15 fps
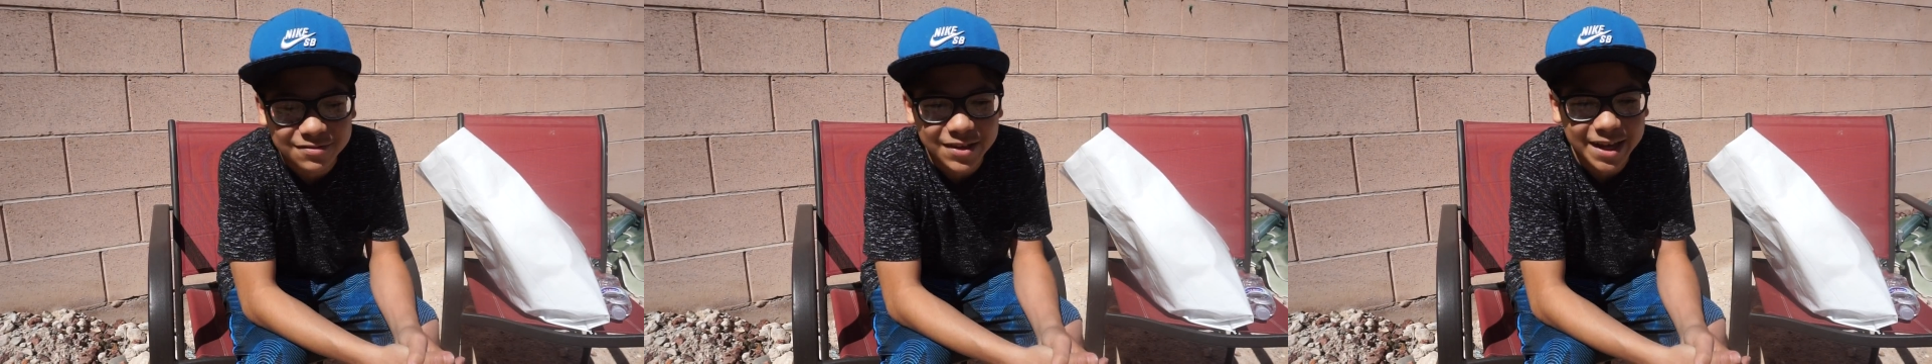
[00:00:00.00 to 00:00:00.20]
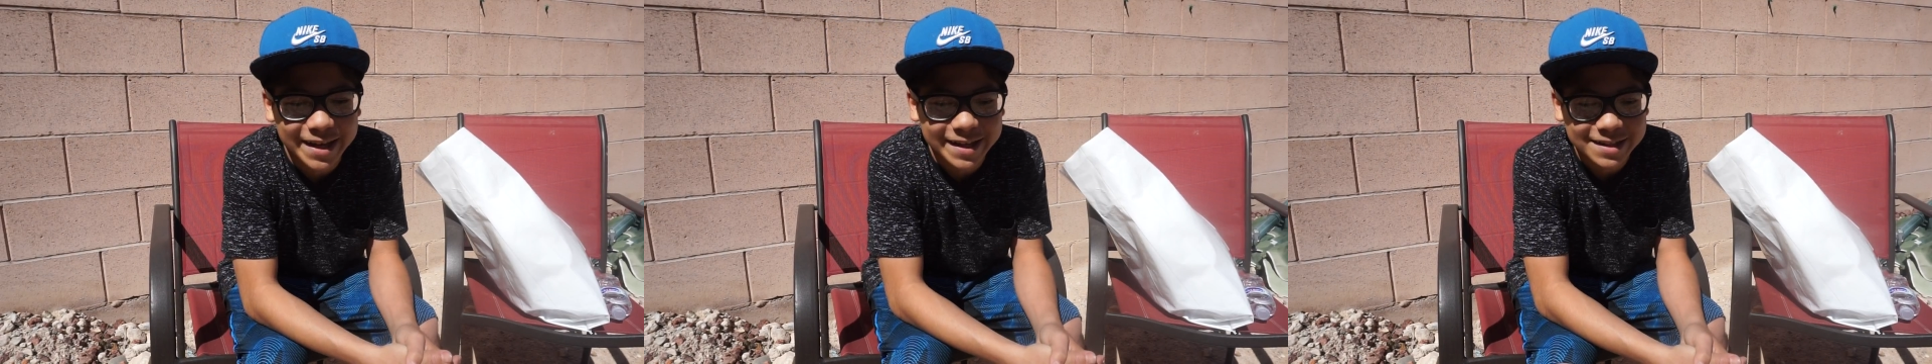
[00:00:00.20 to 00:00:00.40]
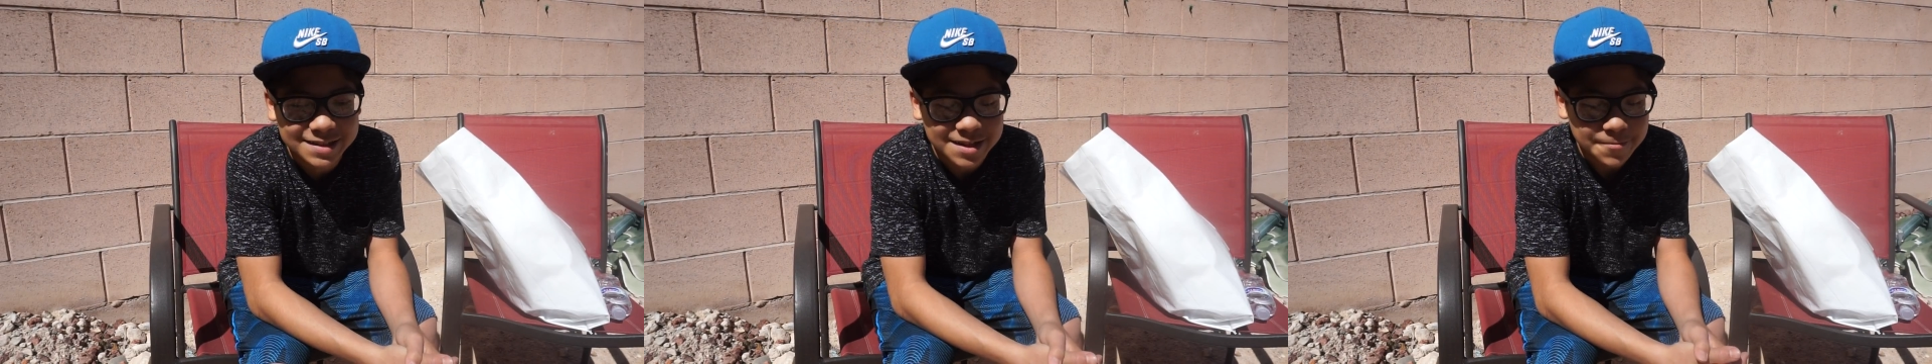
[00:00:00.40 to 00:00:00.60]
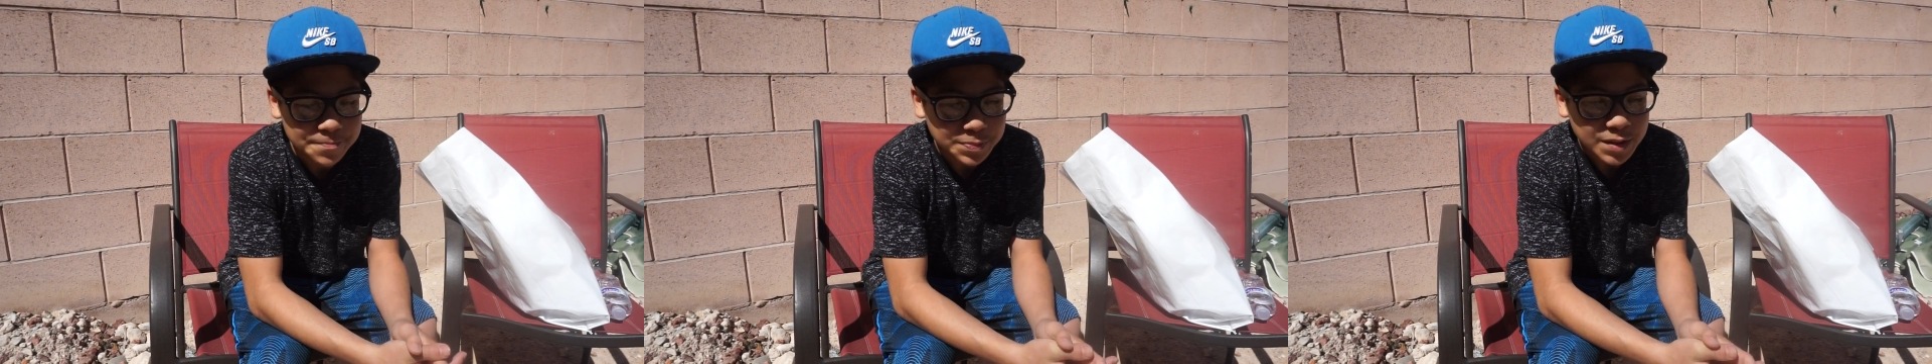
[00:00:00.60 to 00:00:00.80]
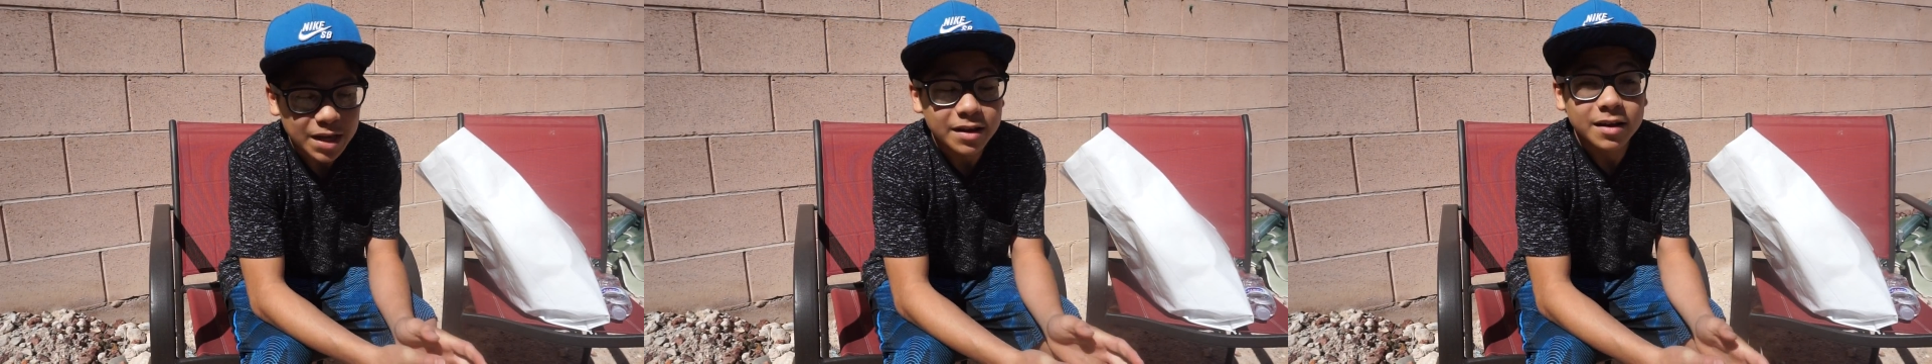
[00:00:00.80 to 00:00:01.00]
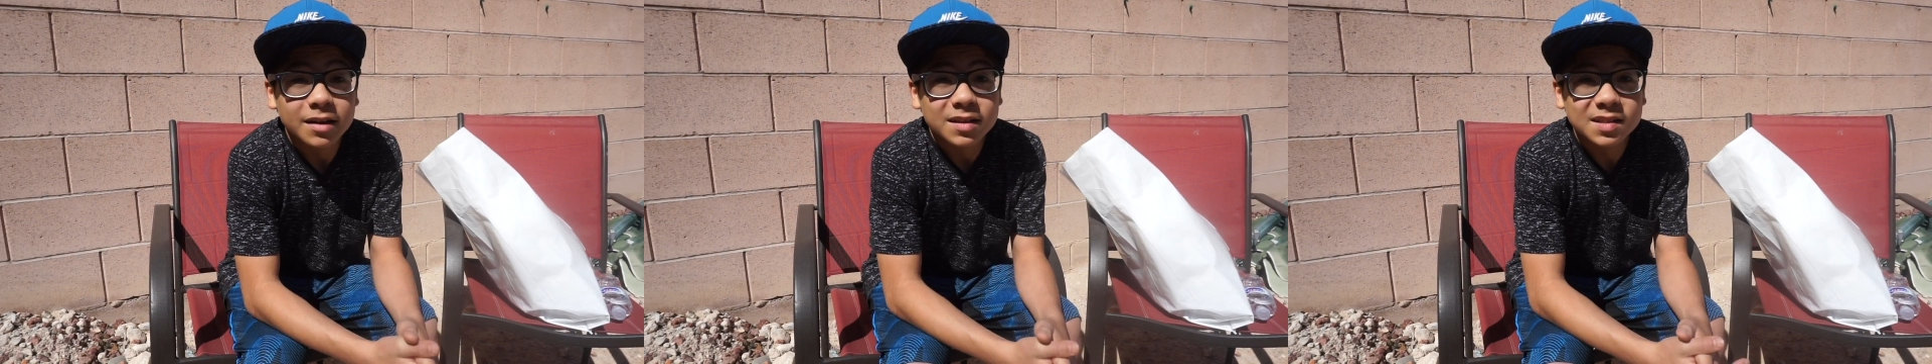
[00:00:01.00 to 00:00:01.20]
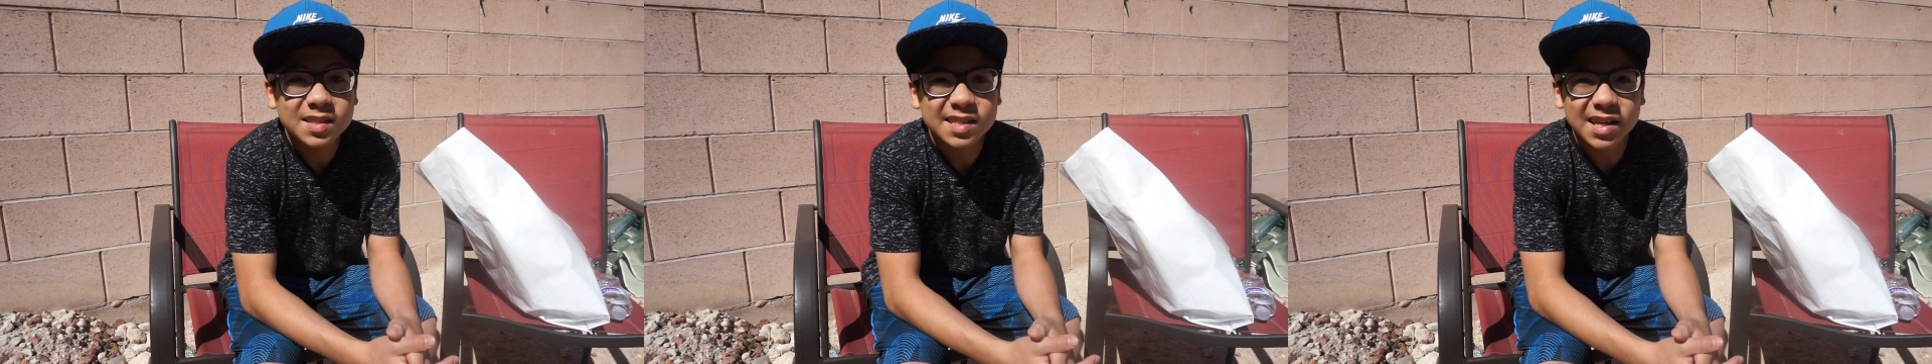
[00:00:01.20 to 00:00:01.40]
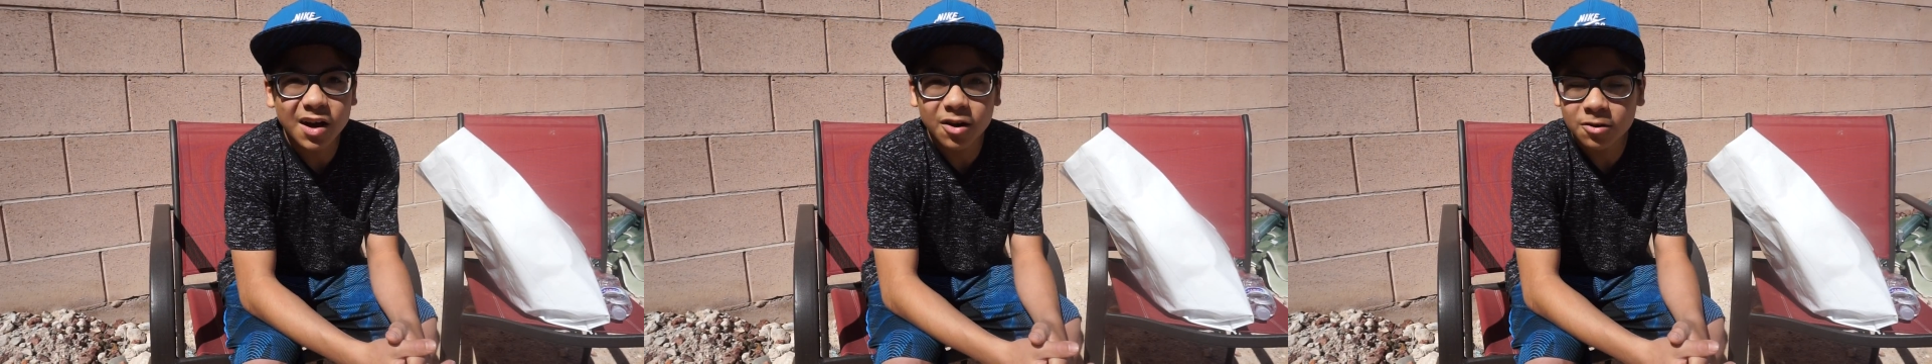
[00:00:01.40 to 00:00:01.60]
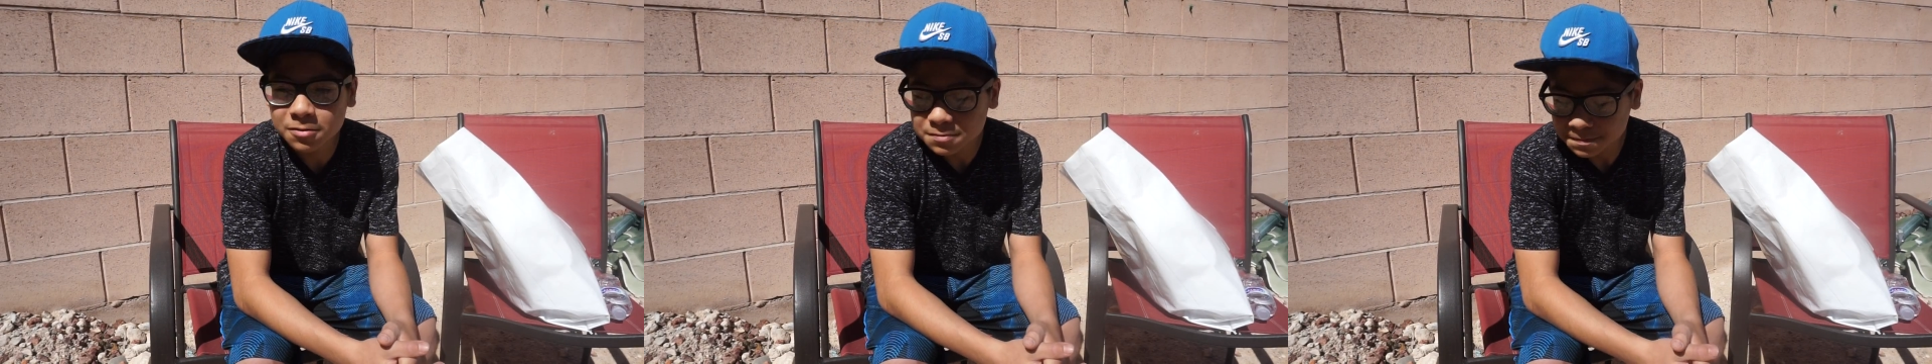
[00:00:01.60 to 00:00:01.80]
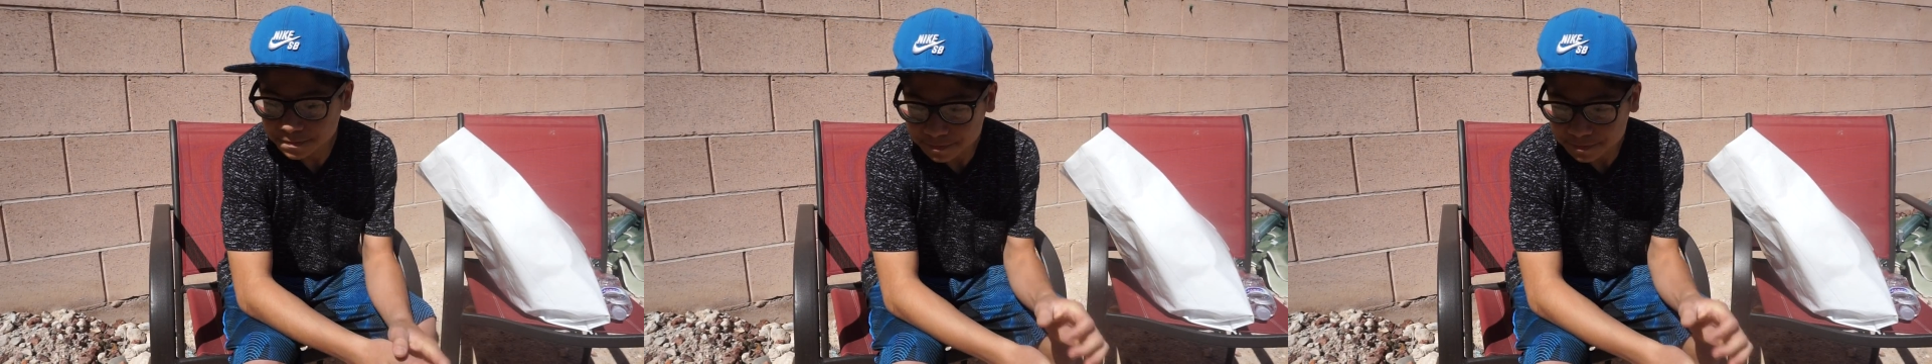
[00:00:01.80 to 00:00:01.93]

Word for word: Vegas. So